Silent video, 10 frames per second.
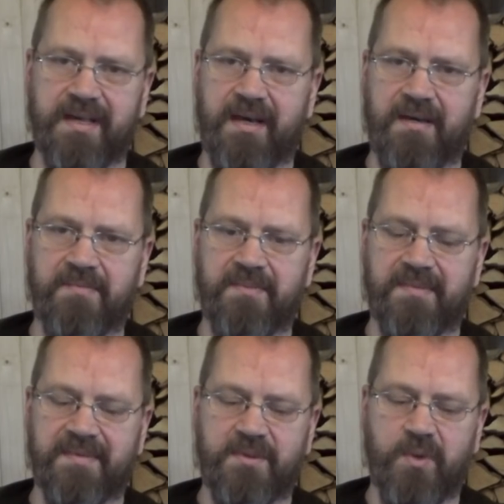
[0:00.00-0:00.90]
I'm
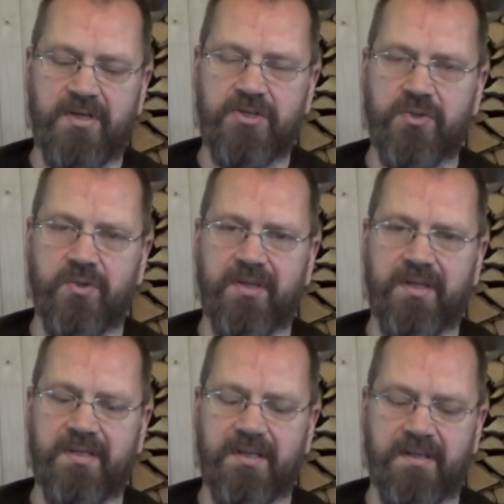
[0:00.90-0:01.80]
quite sure
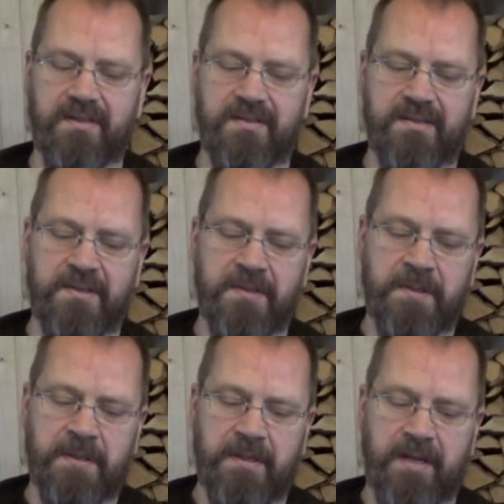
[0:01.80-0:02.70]
they didn't.
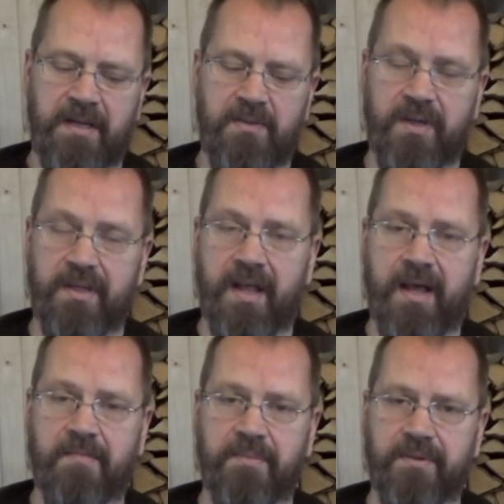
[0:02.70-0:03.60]
Anyway, that
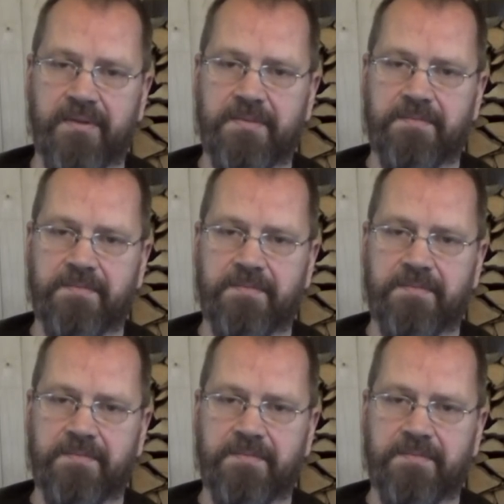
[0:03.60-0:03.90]
happened.